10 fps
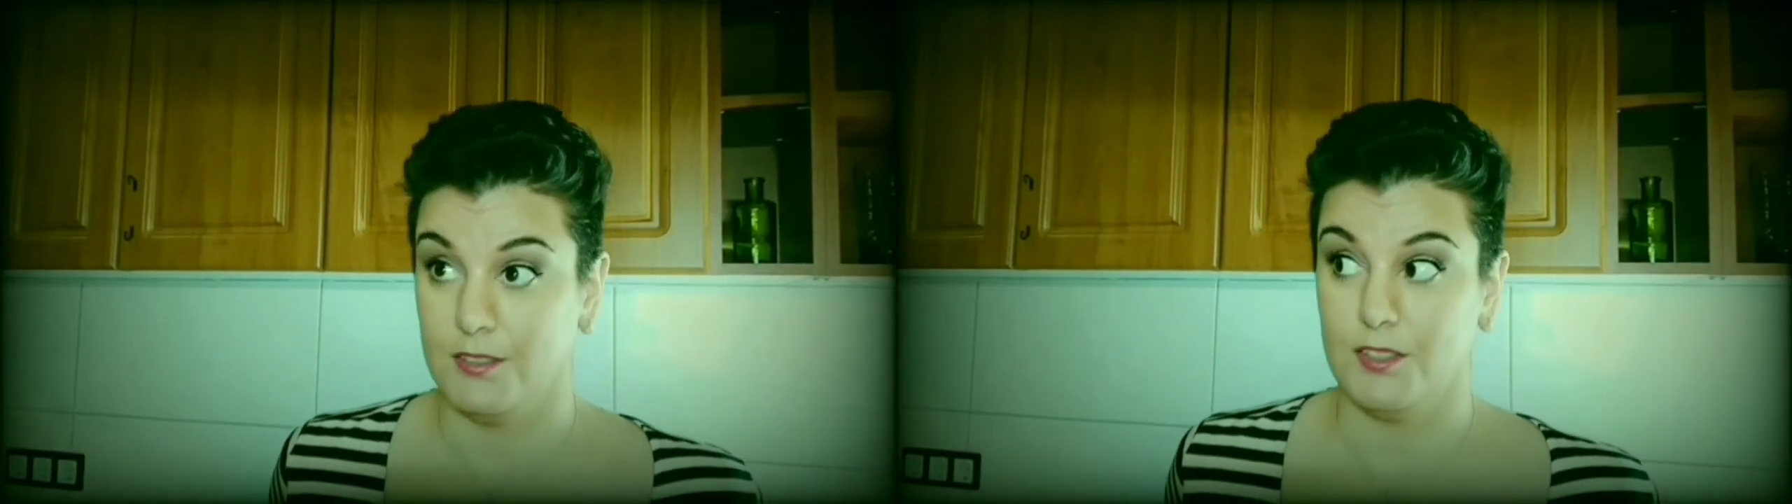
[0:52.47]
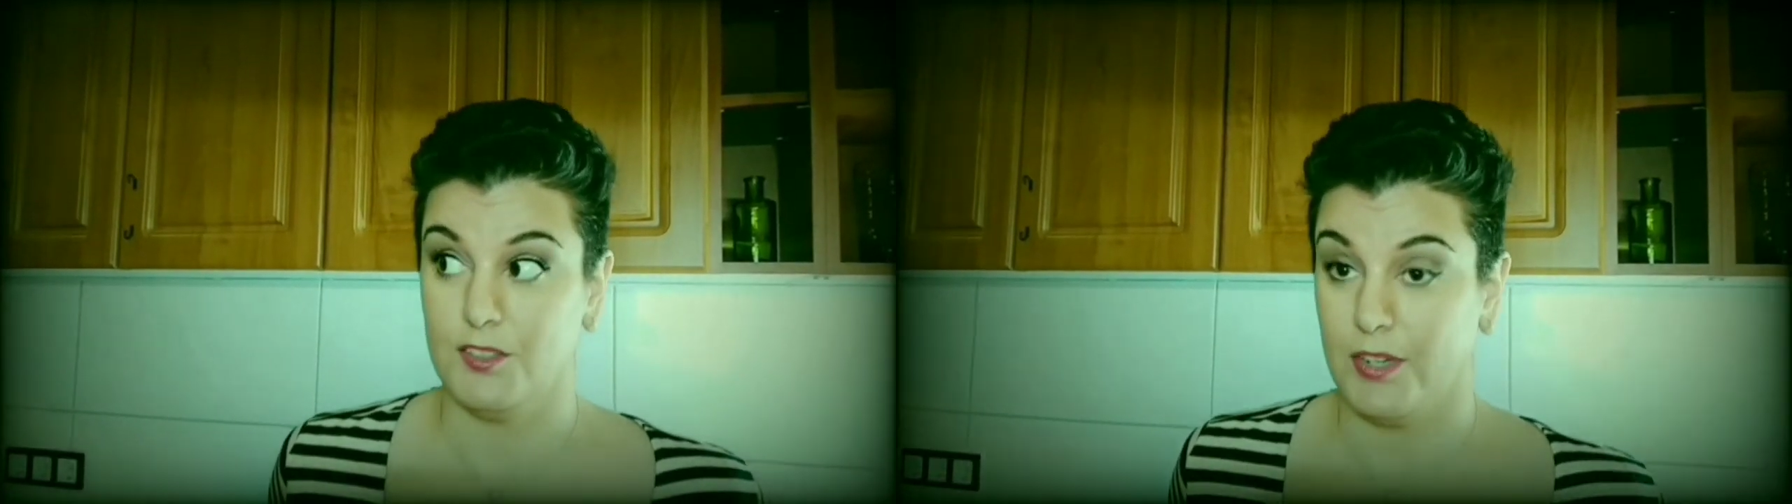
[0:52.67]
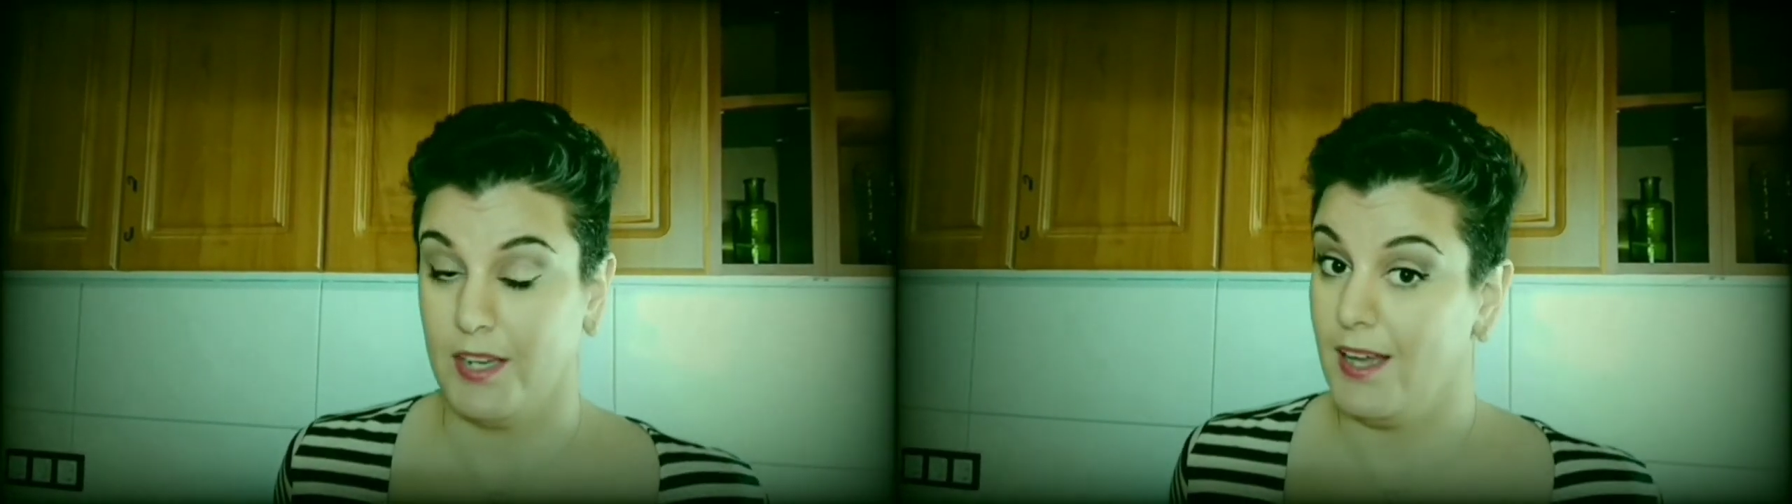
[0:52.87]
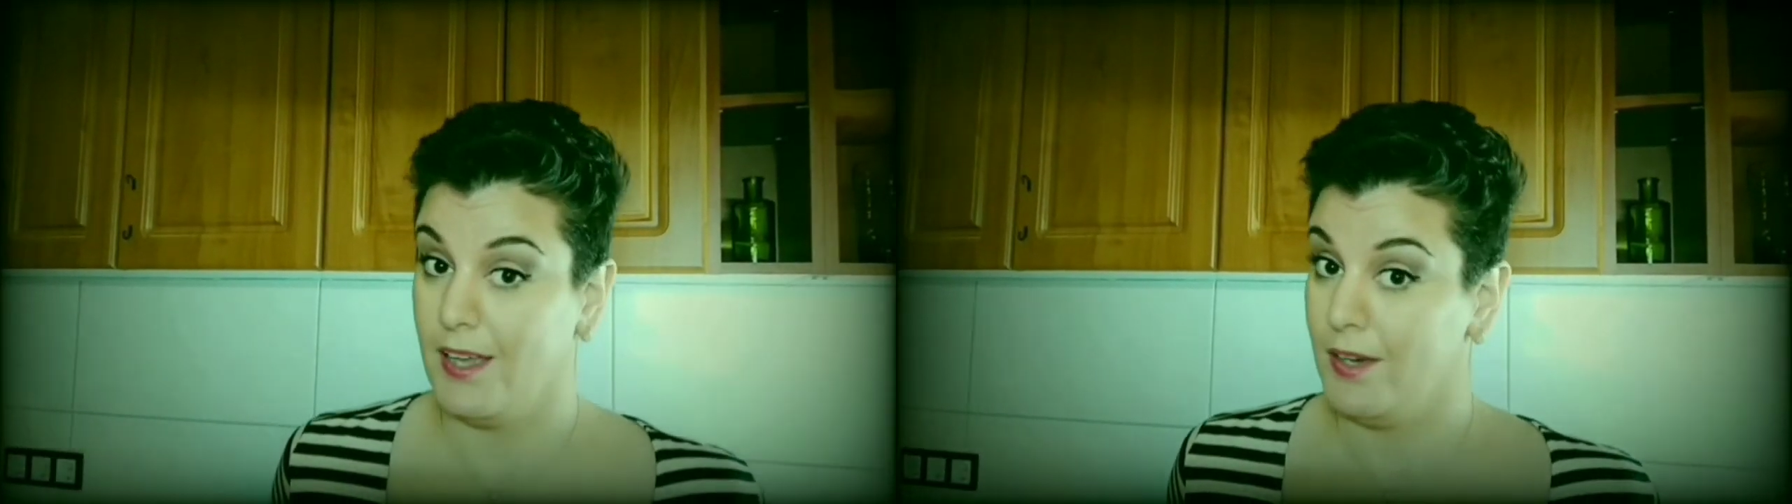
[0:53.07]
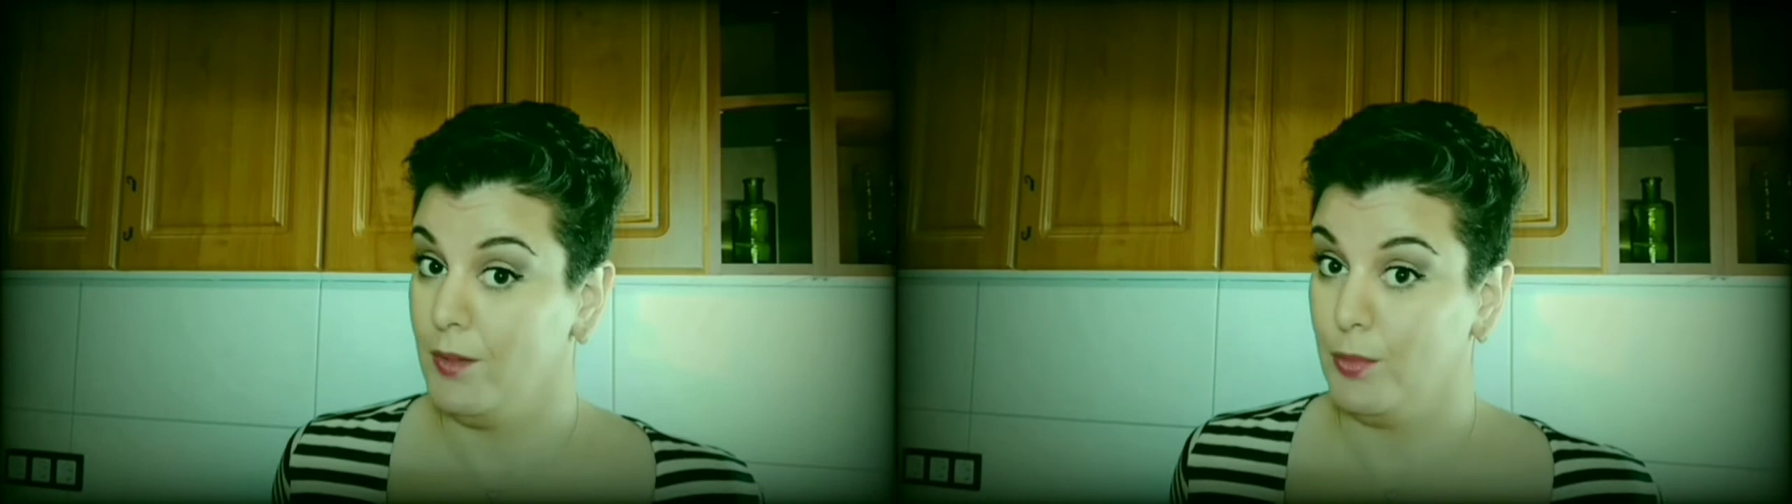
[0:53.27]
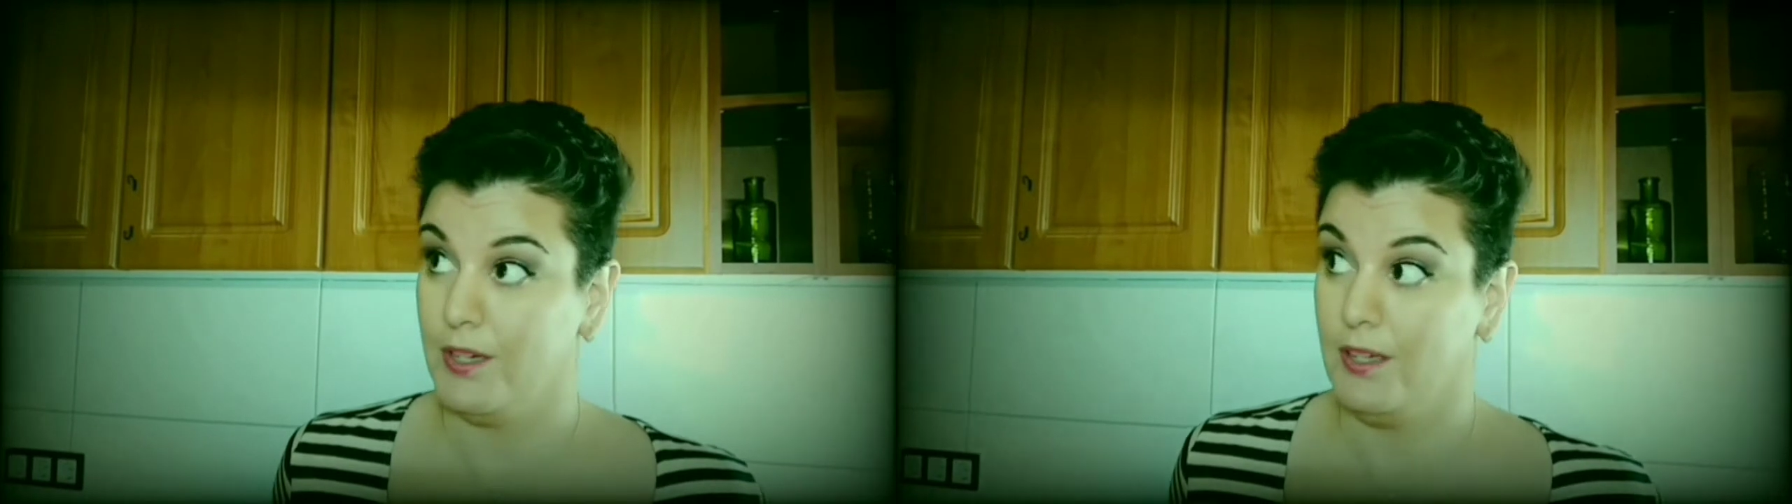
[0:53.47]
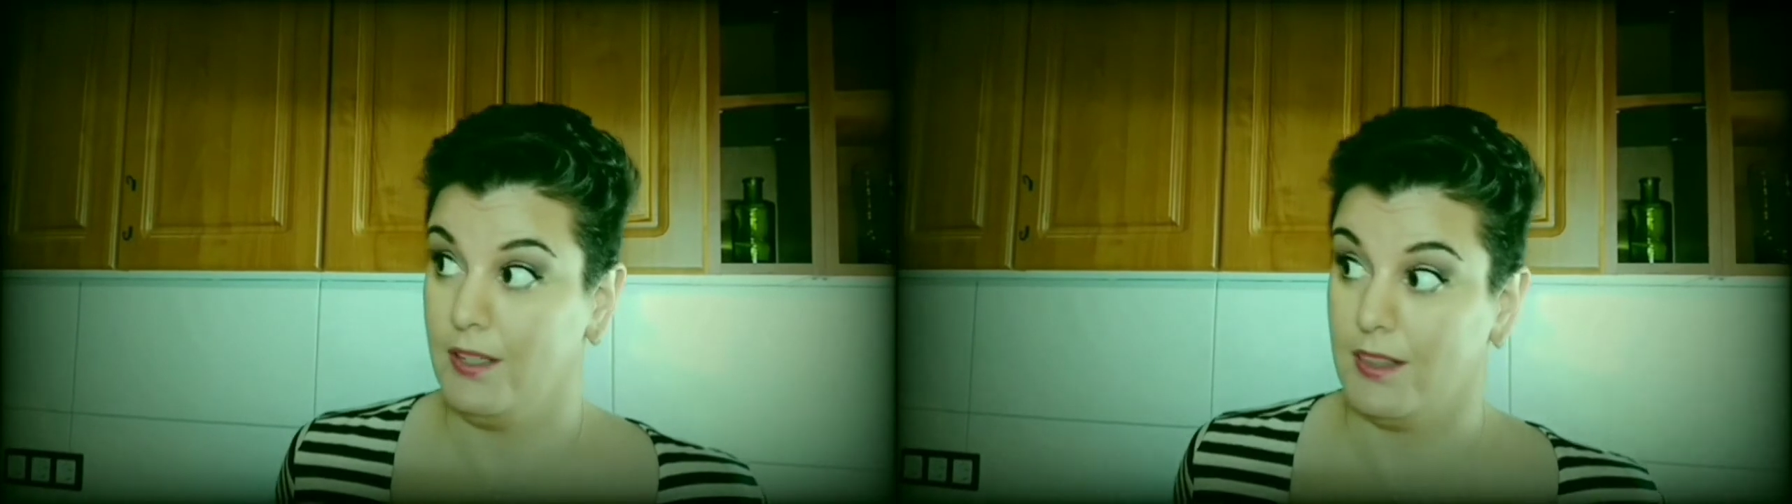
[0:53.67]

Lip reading: forget how to breathe,